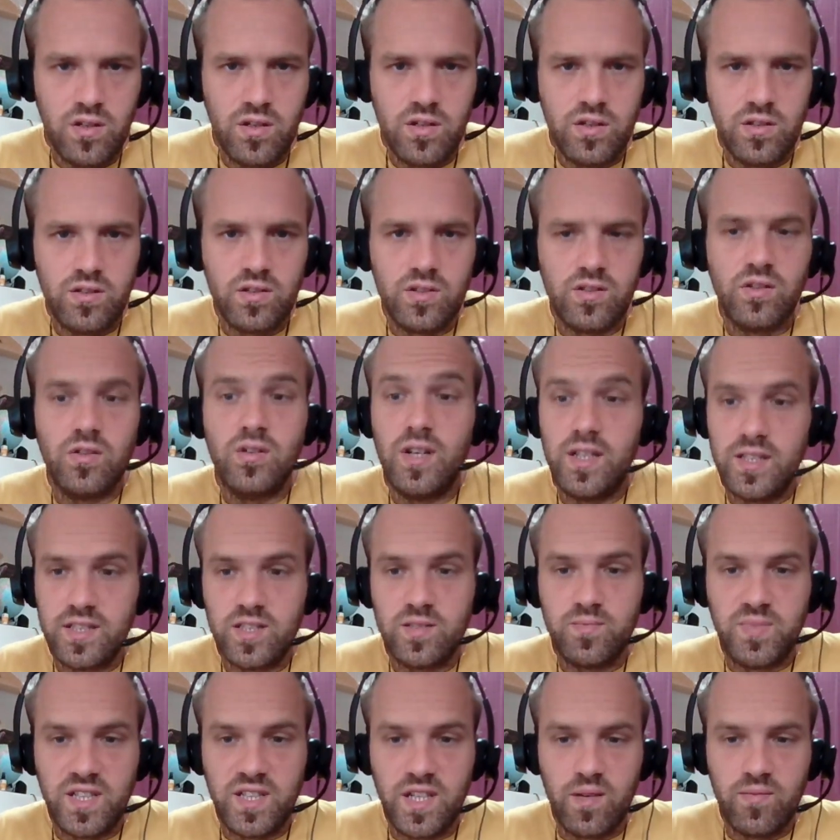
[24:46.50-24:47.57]
So let's
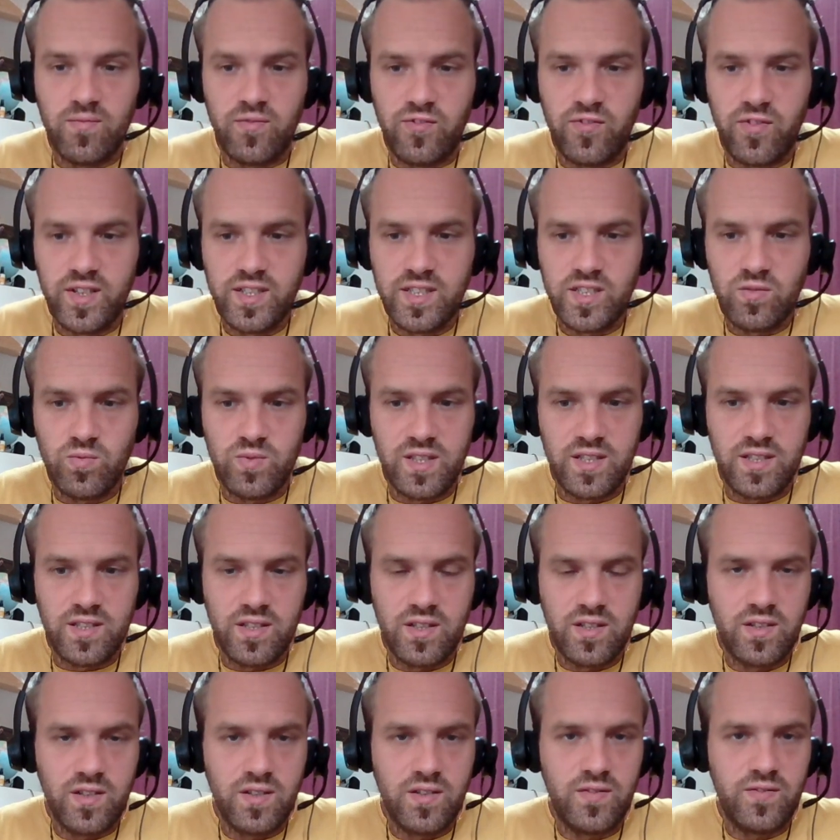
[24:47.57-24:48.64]
become friends with
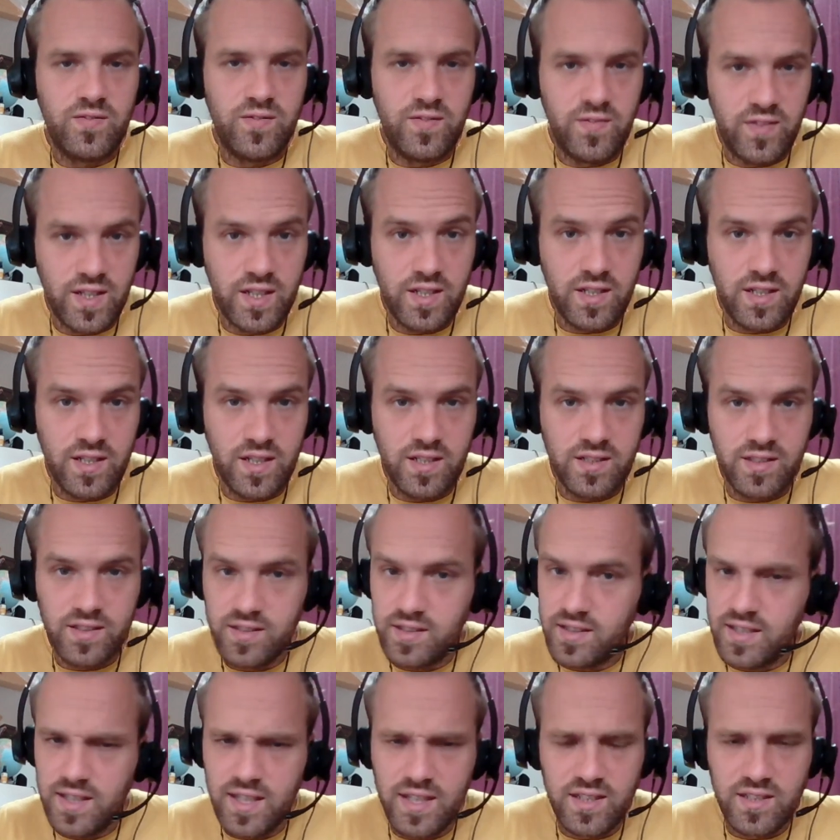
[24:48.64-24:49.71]
fear and
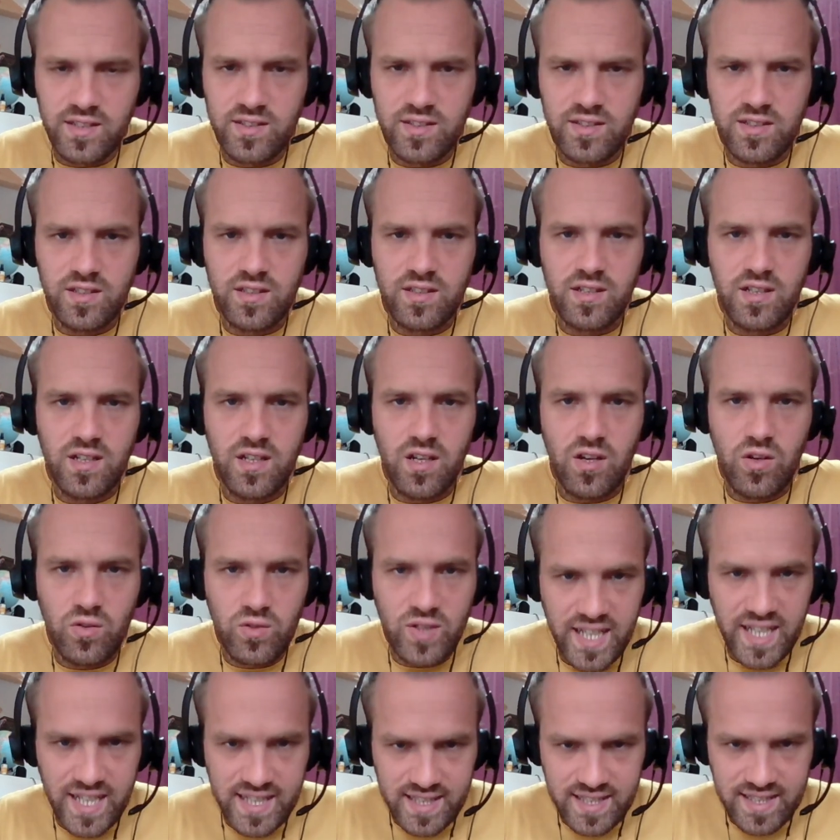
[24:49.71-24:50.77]
see that it's
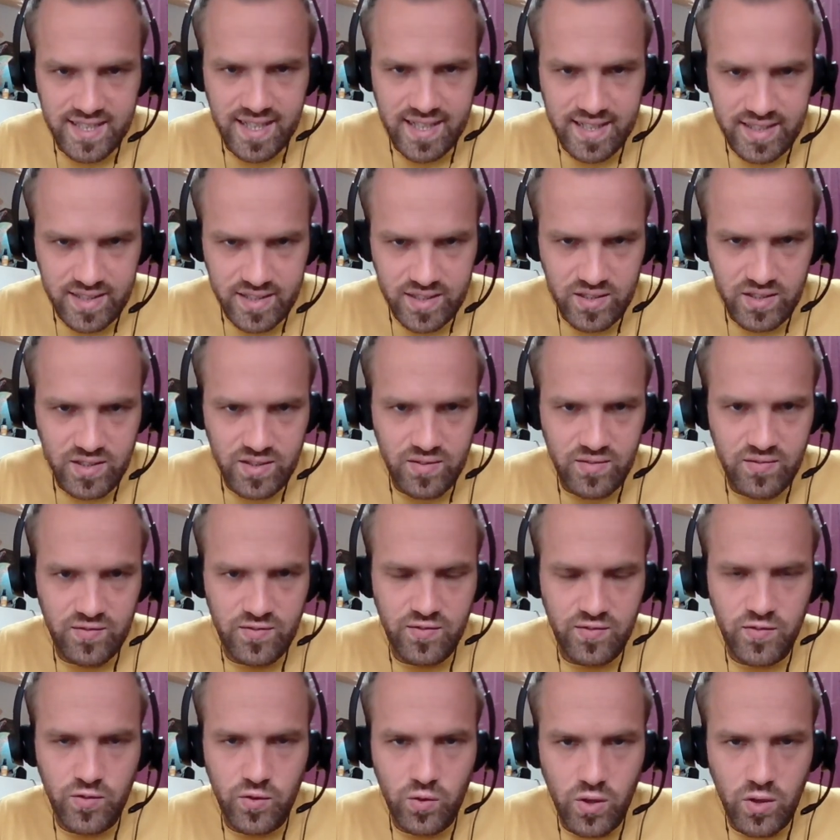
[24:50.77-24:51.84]
only a test
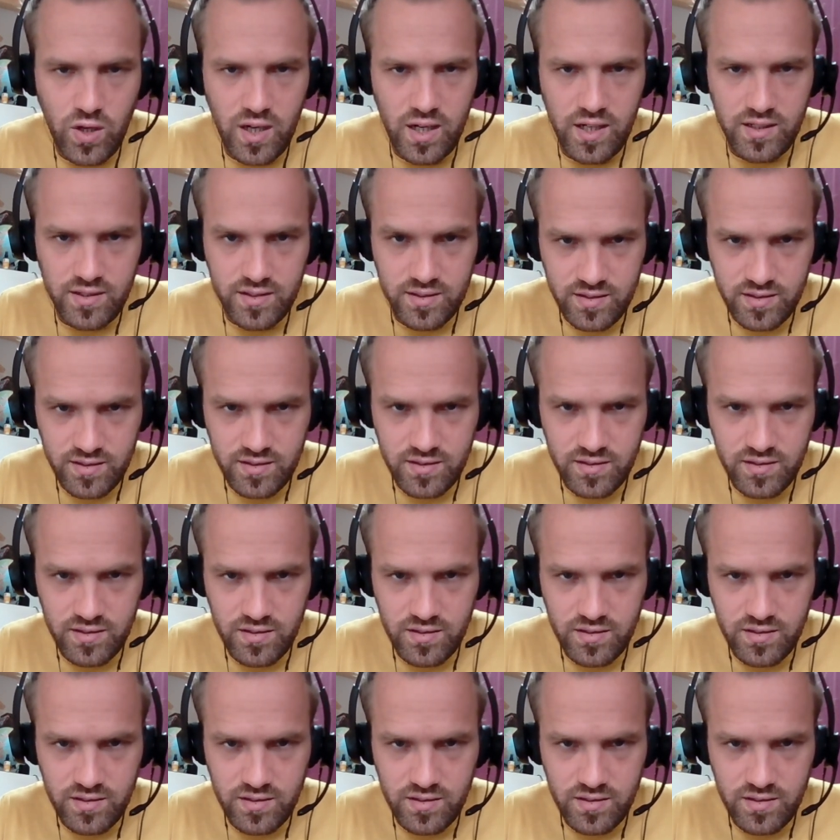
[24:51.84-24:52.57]
for us